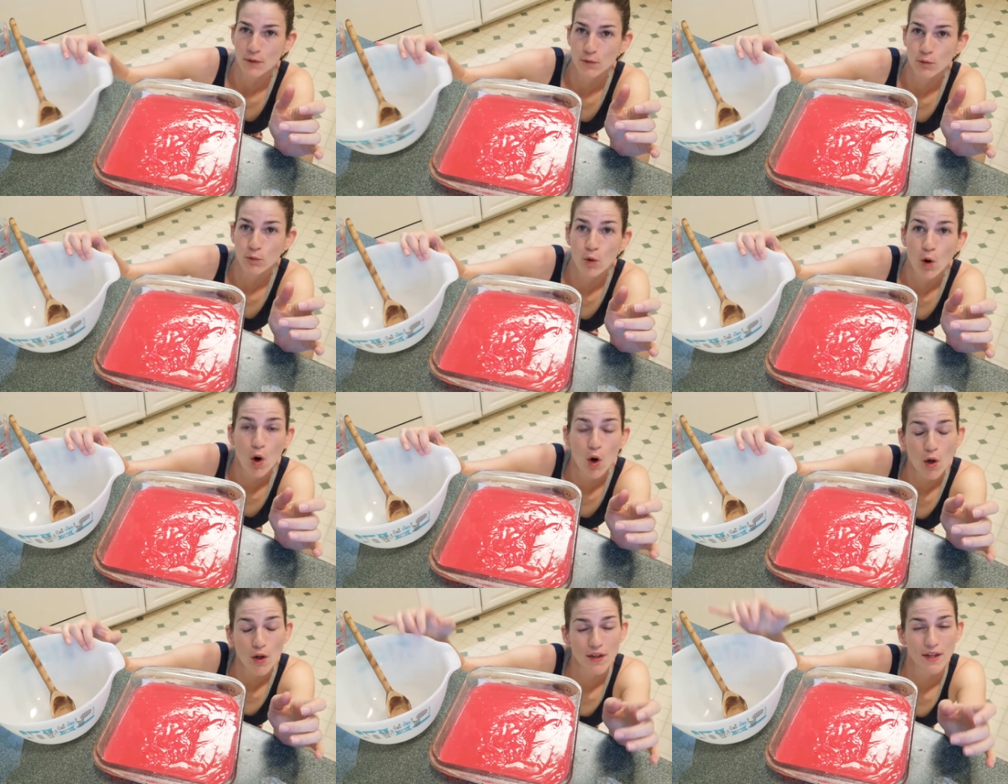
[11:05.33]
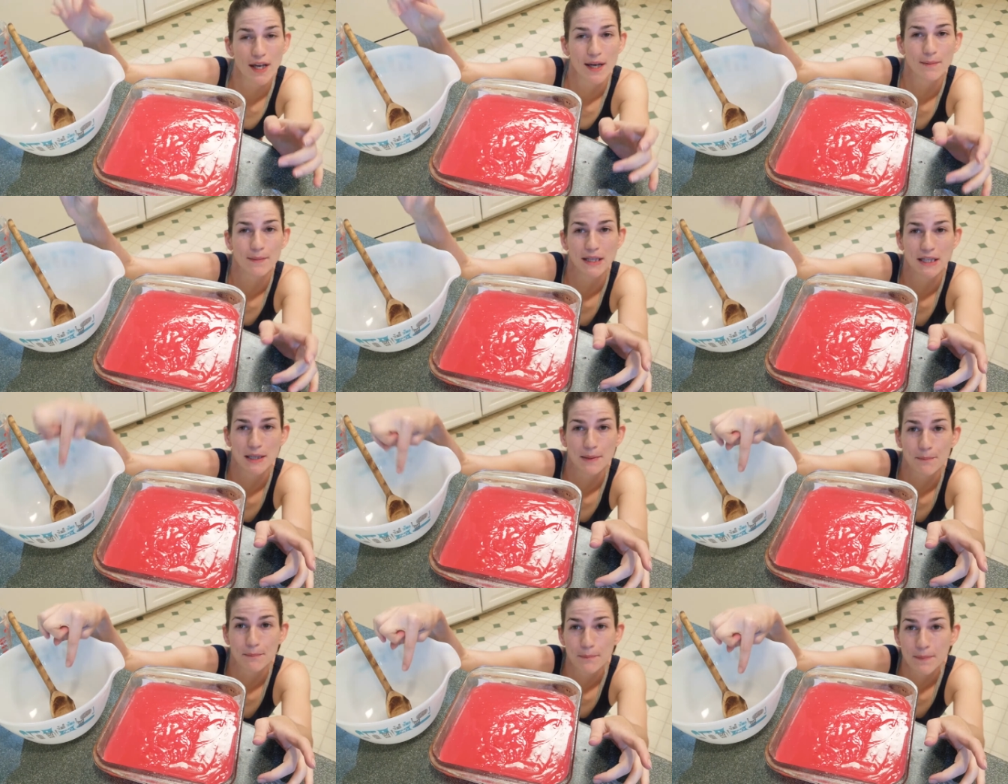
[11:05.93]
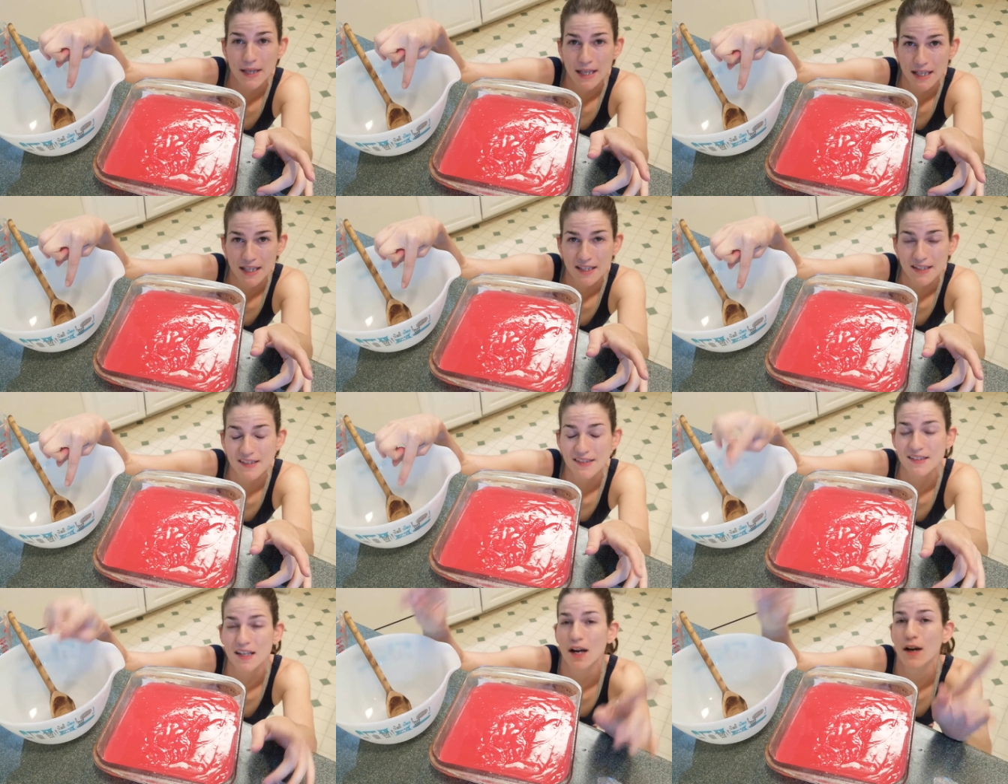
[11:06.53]
roll them in a
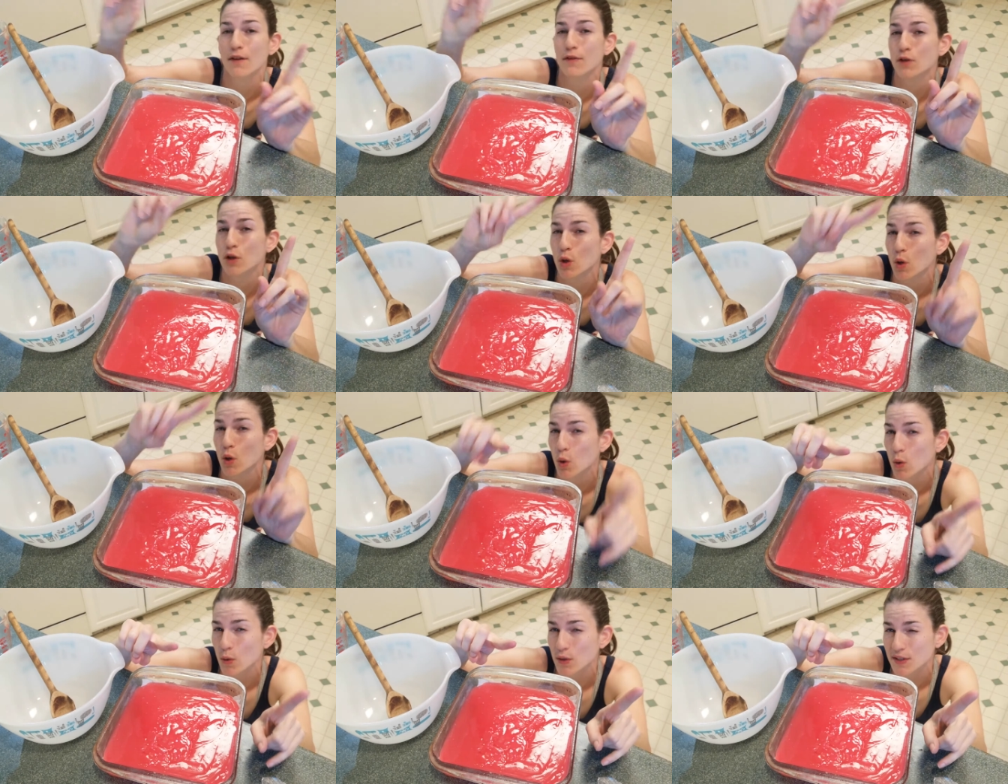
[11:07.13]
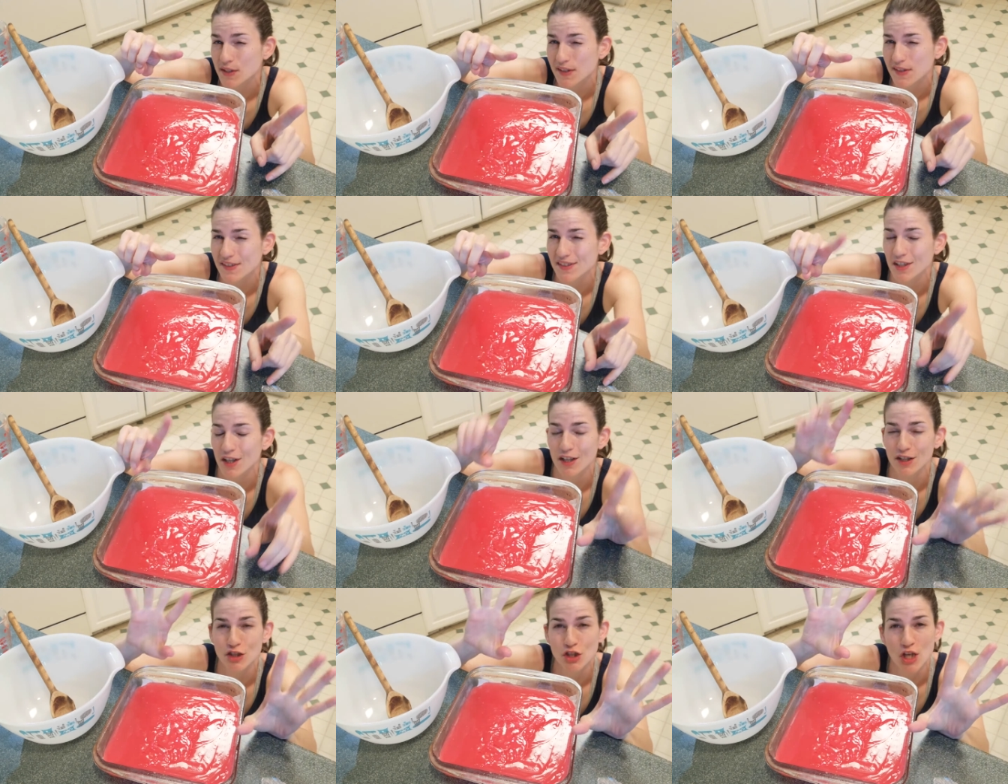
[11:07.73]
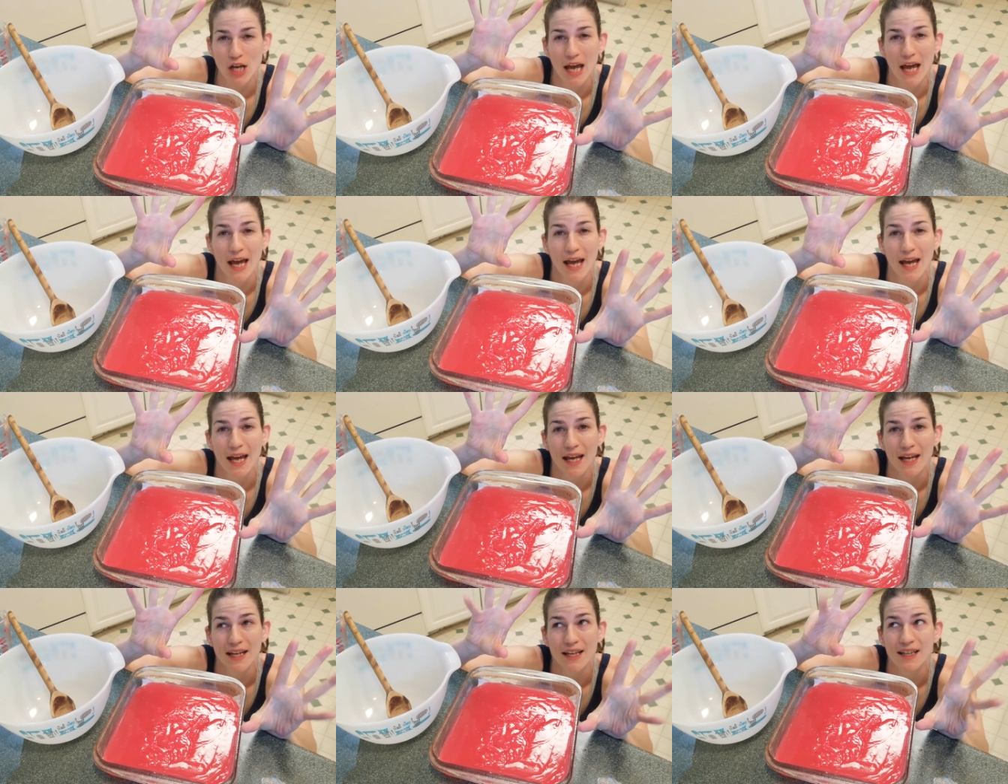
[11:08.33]
mix of cornstarch
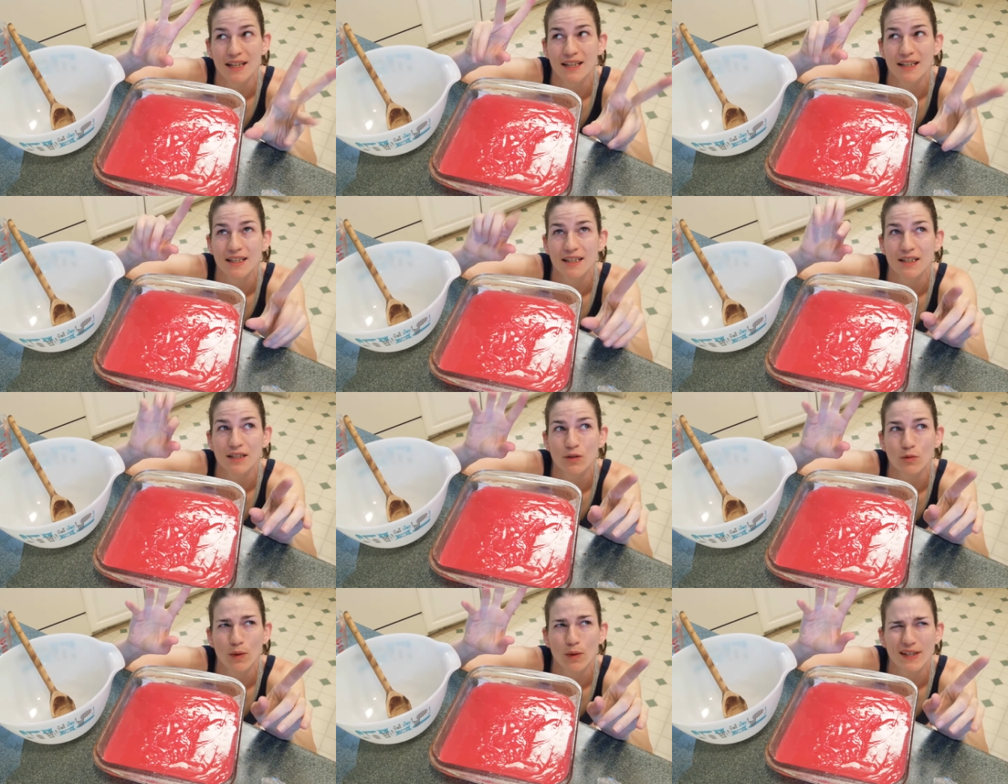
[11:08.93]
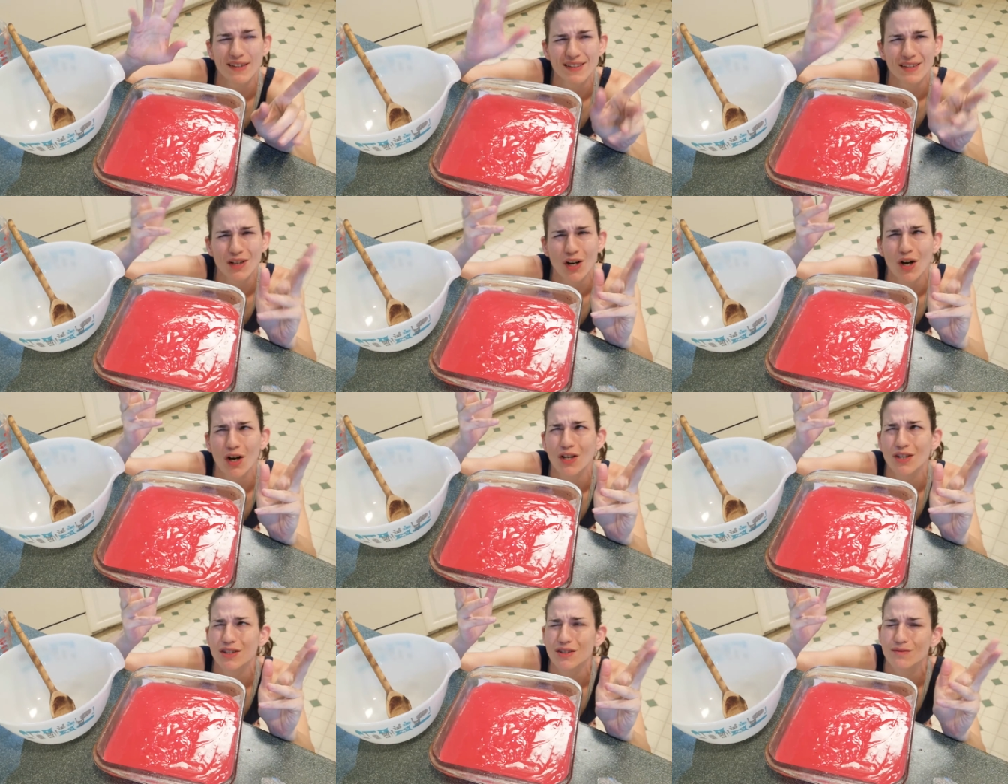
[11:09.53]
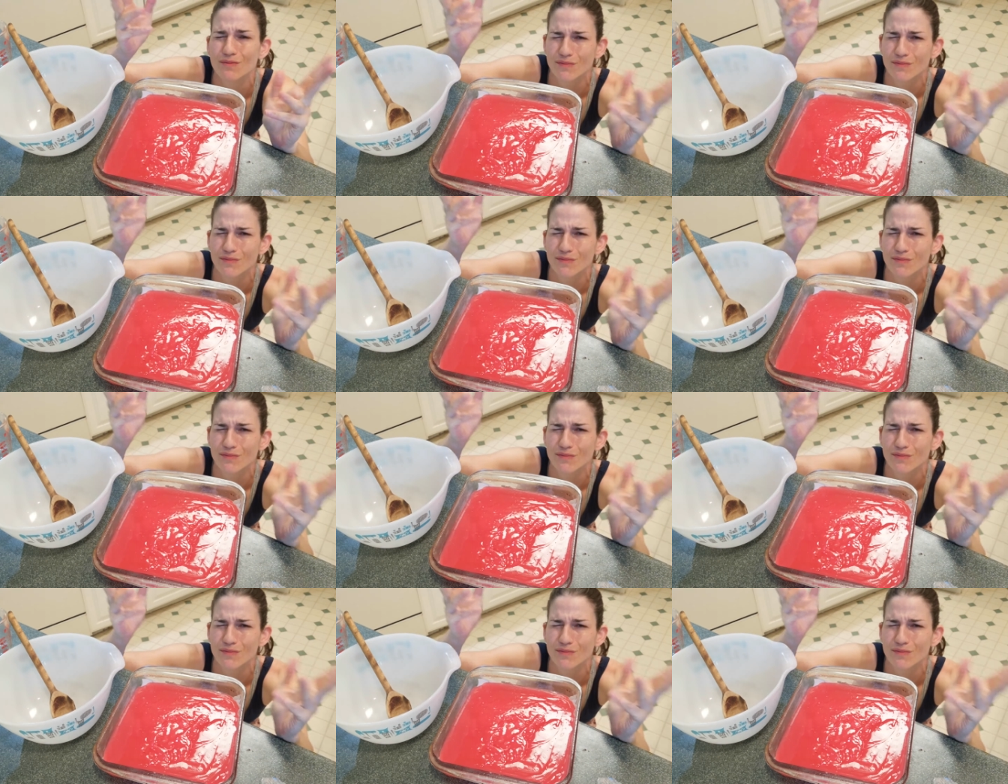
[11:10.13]
and what's it called?